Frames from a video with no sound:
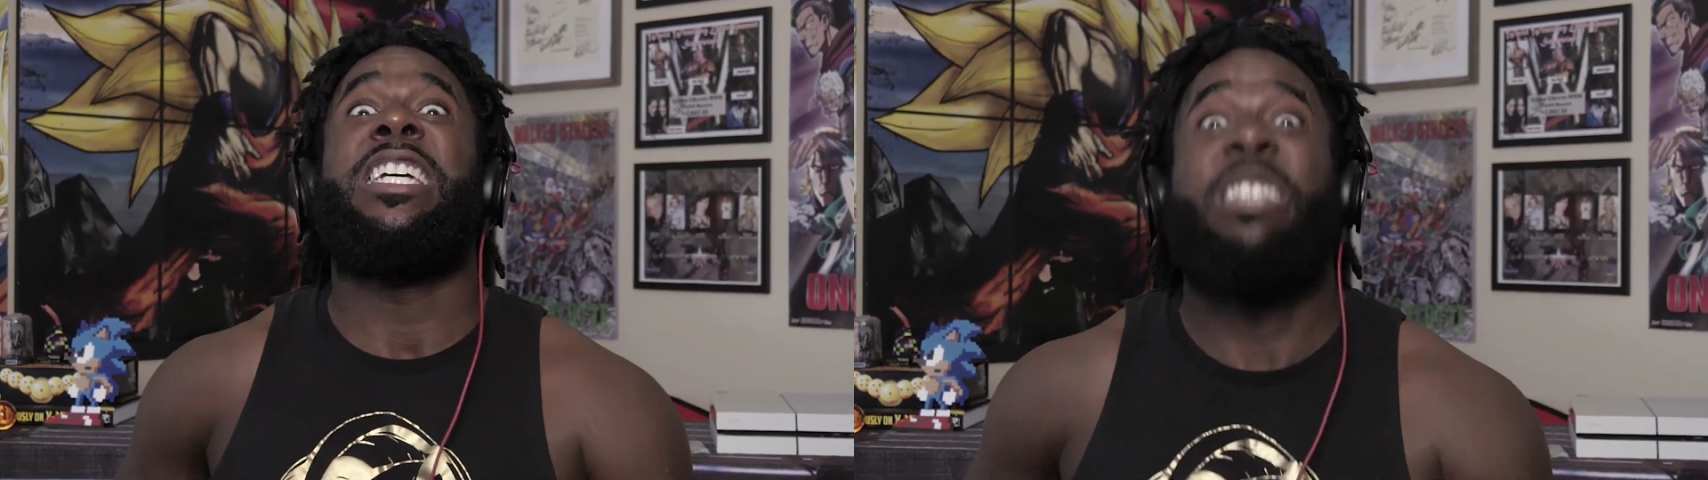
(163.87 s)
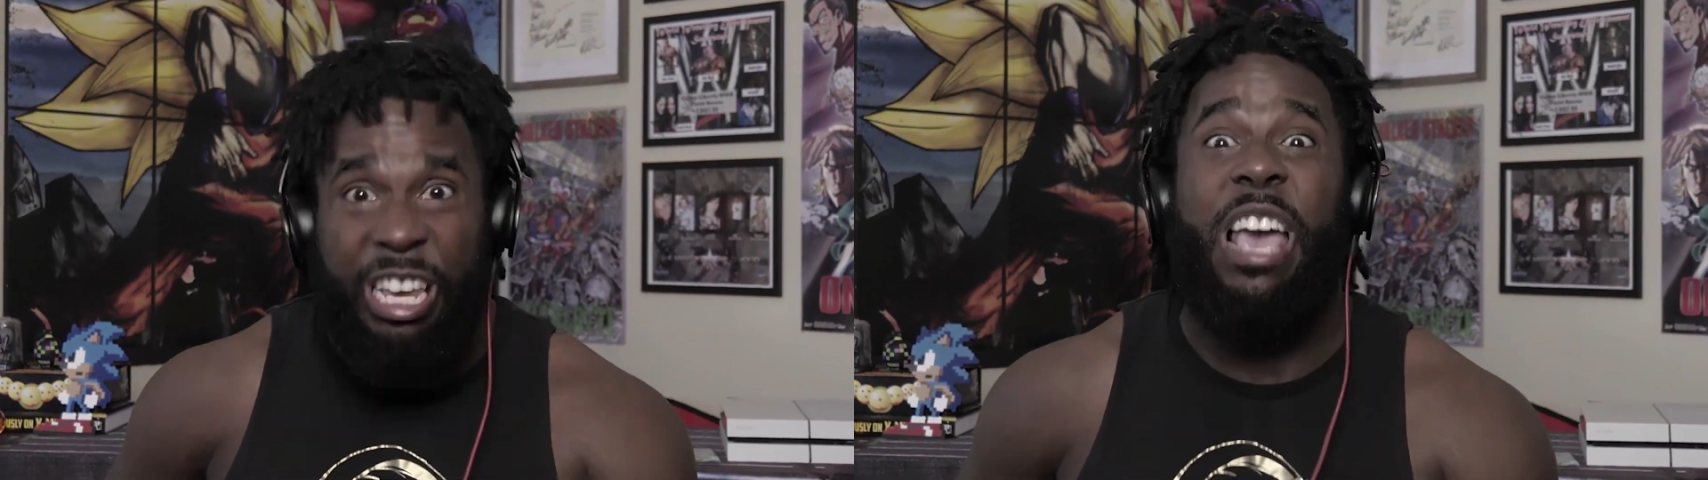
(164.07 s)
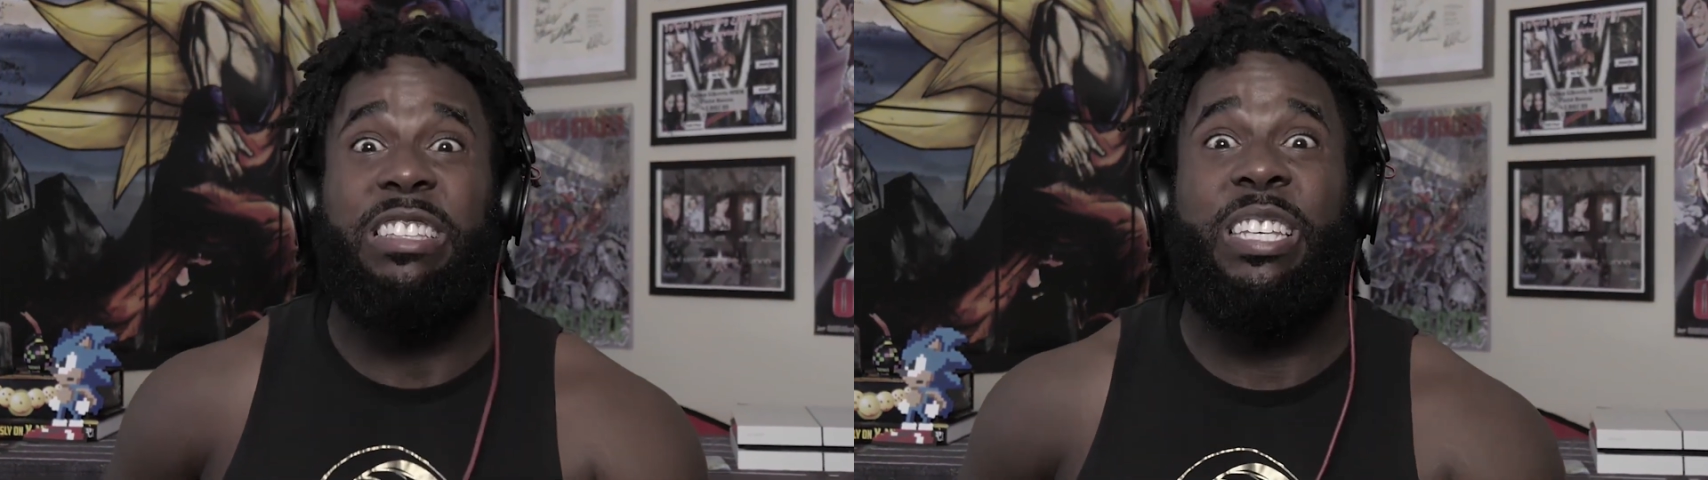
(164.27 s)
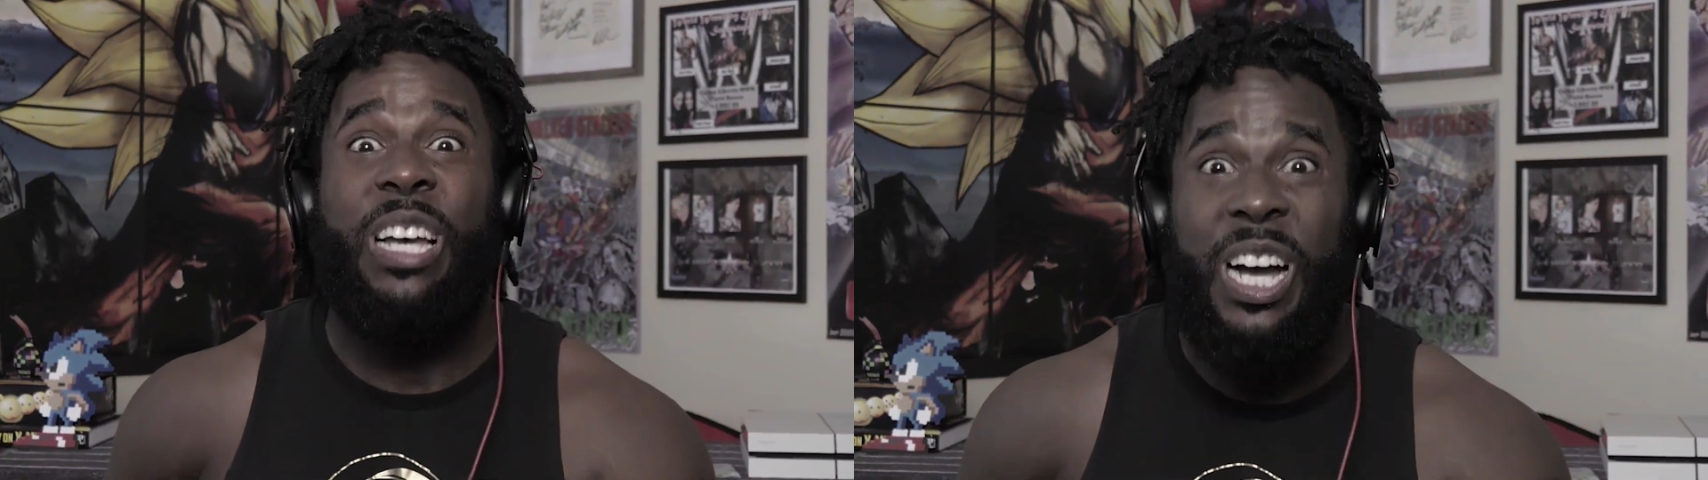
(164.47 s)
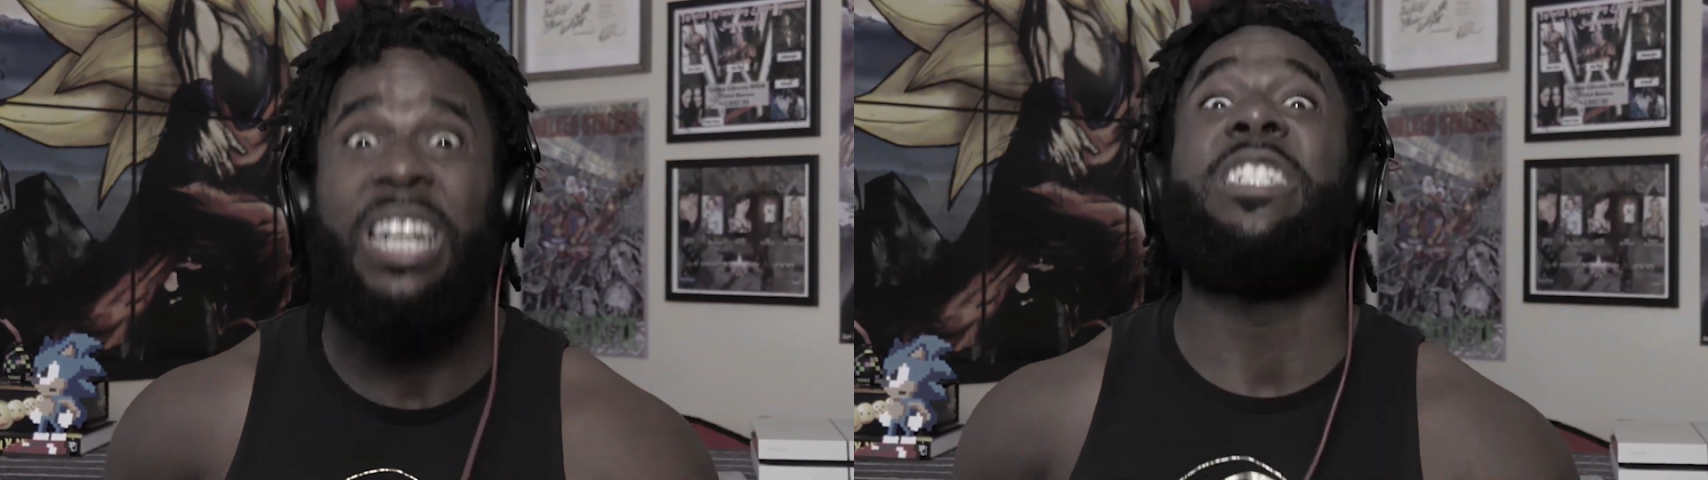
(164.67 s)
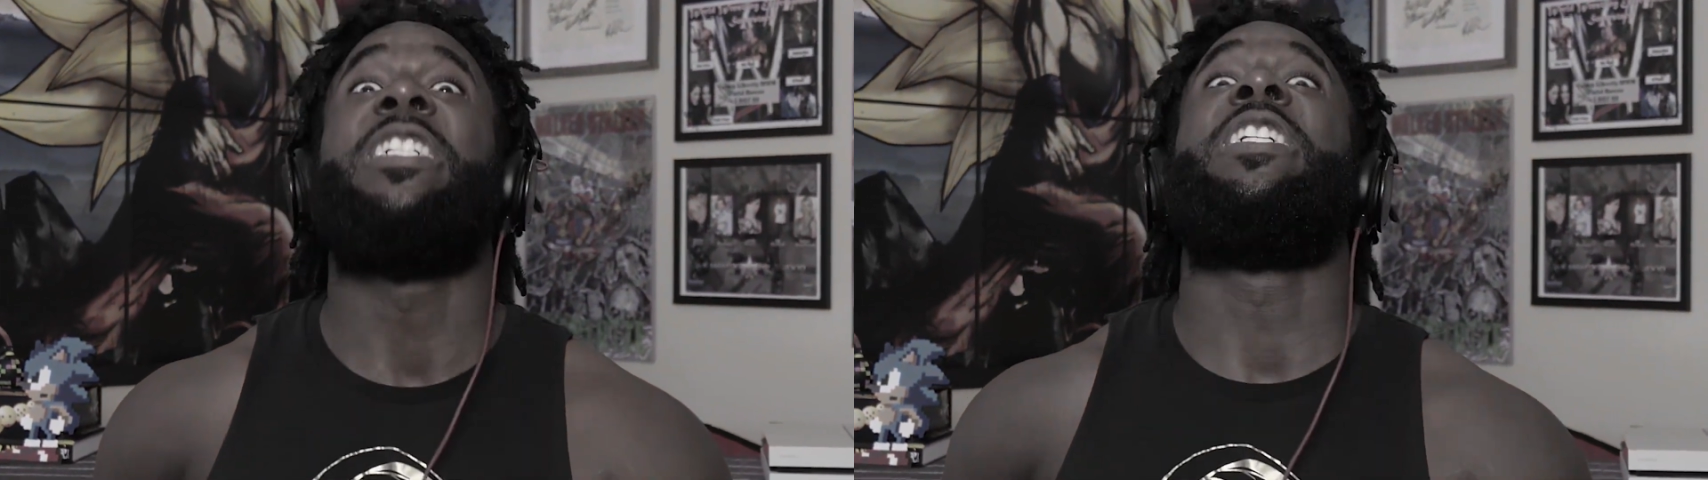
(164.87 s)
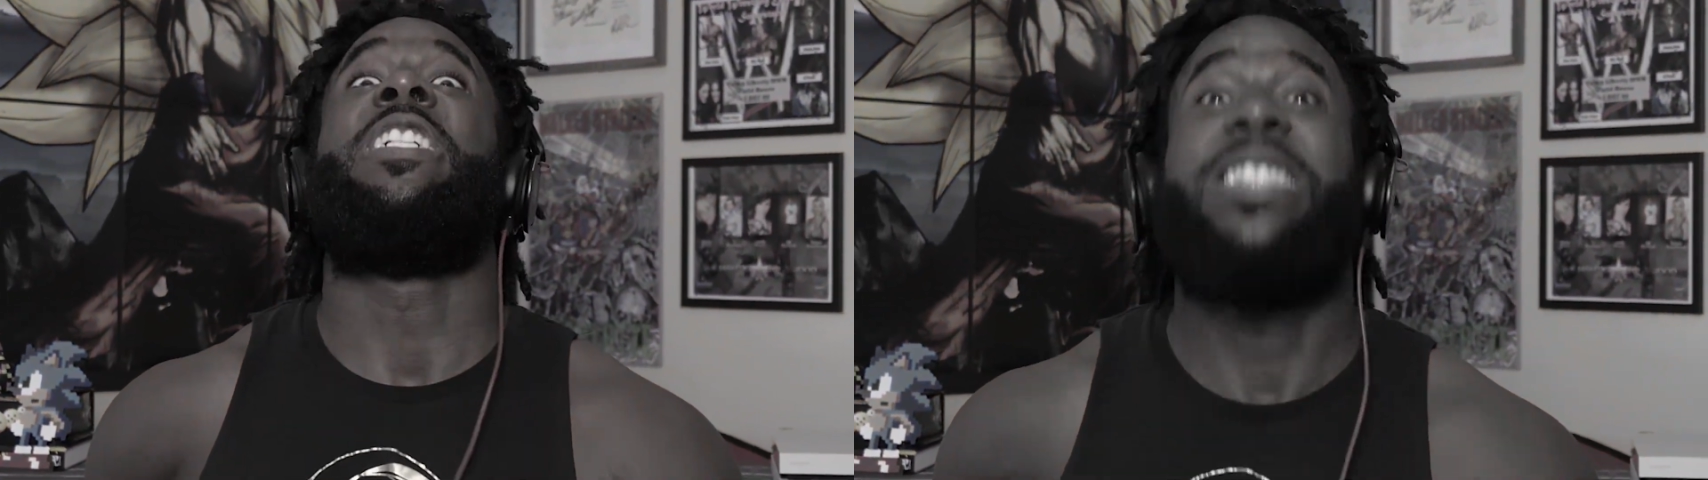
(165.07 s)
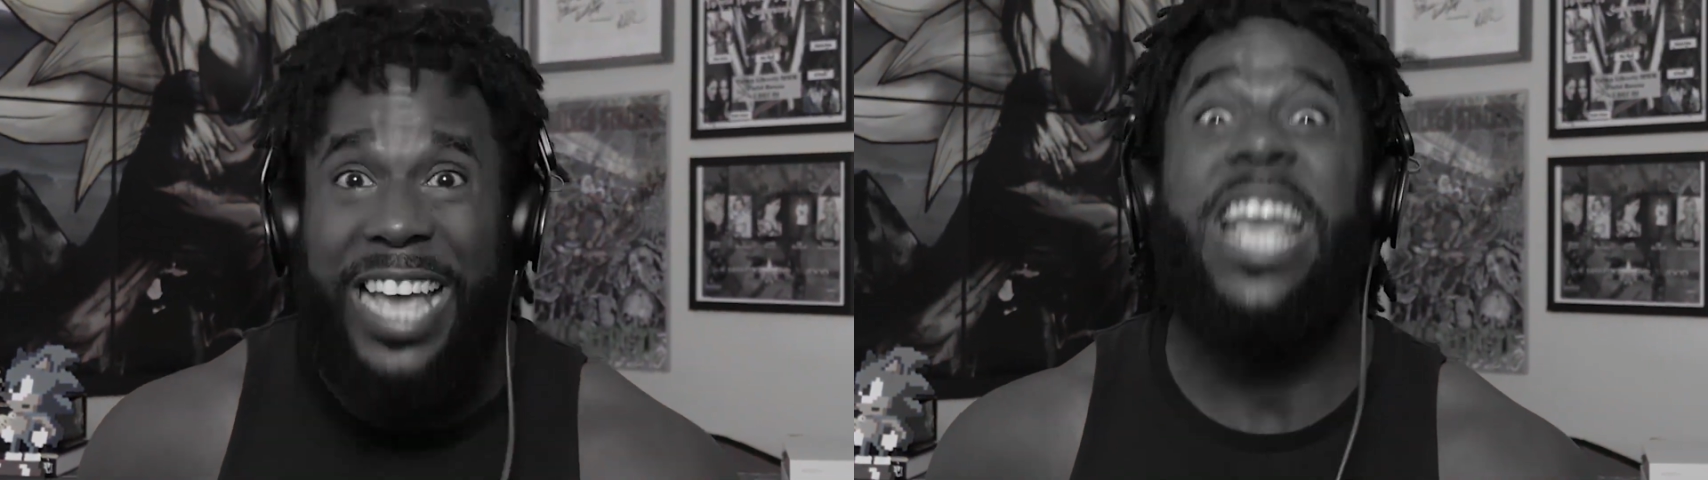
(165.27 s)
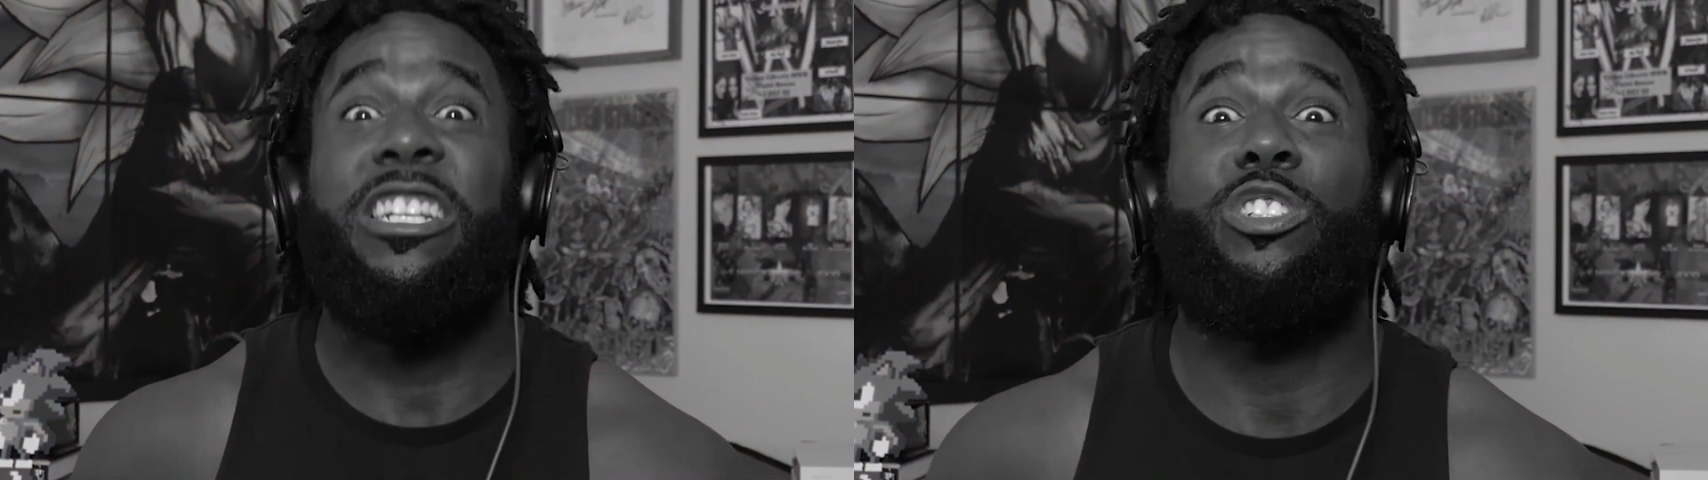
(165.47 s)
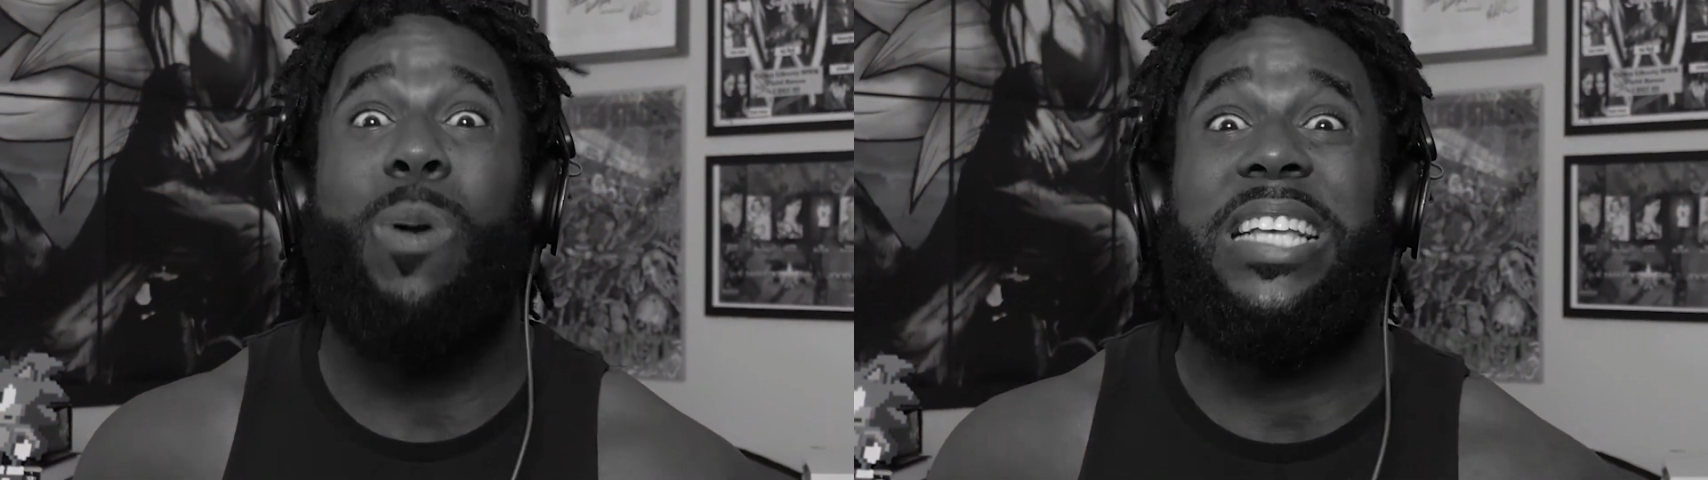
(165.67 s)
get
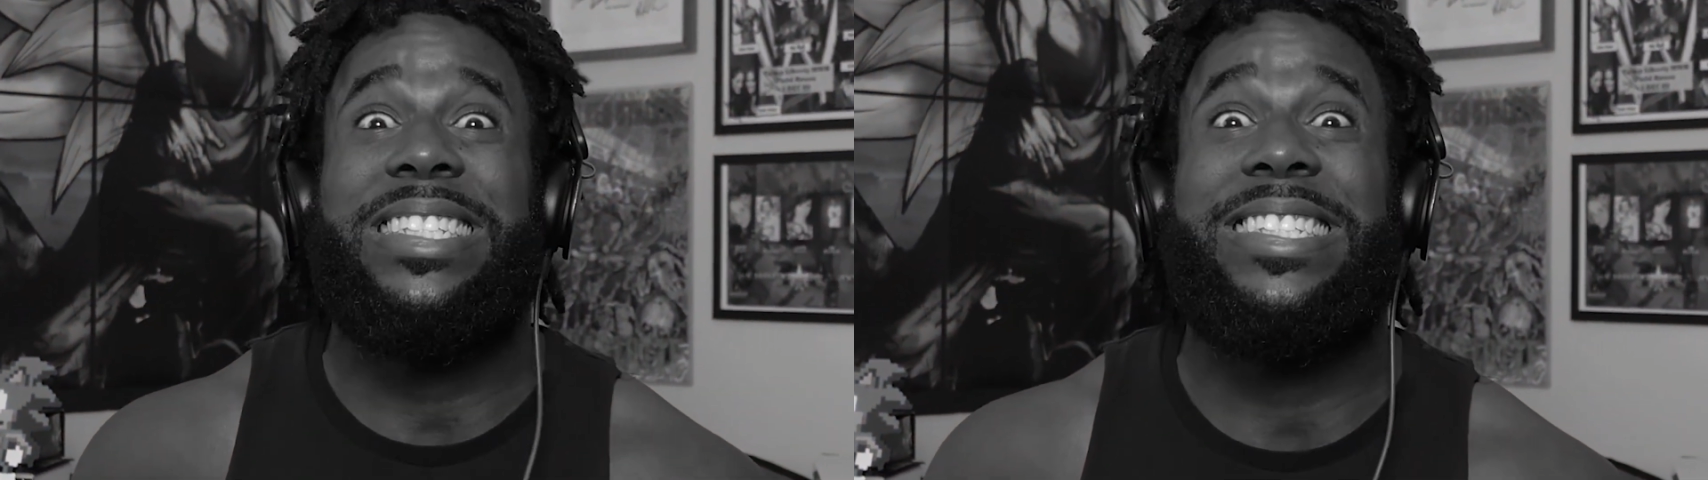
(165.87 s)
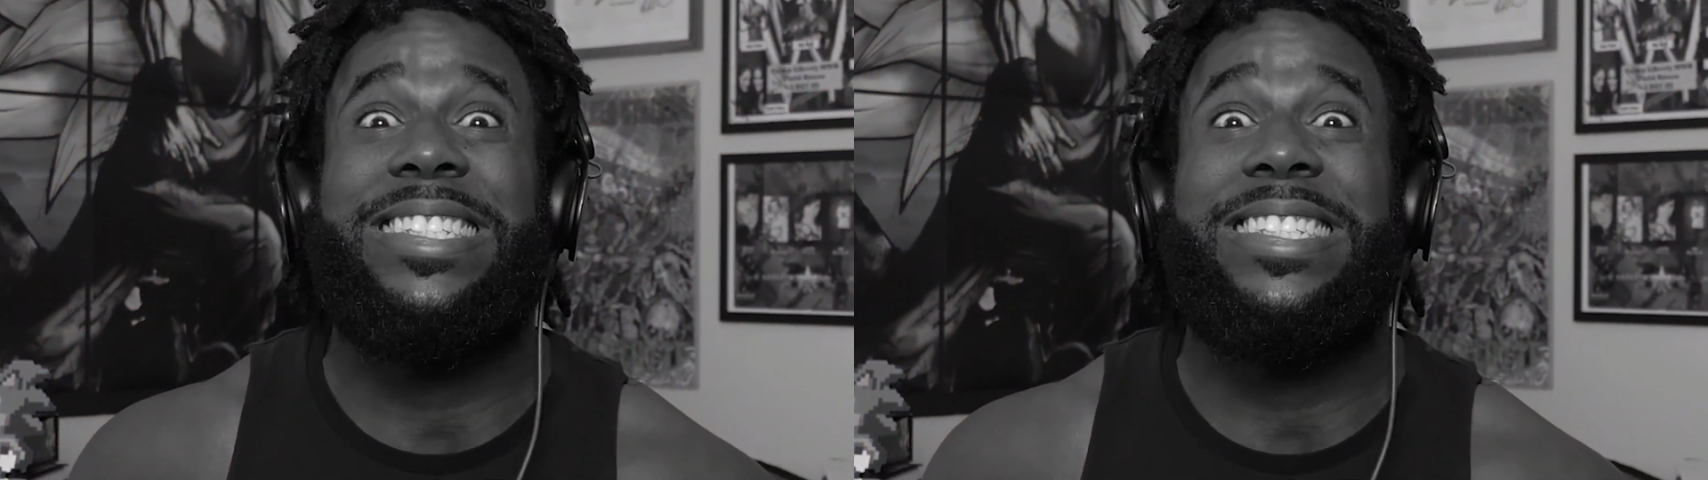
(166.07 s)
dangerous.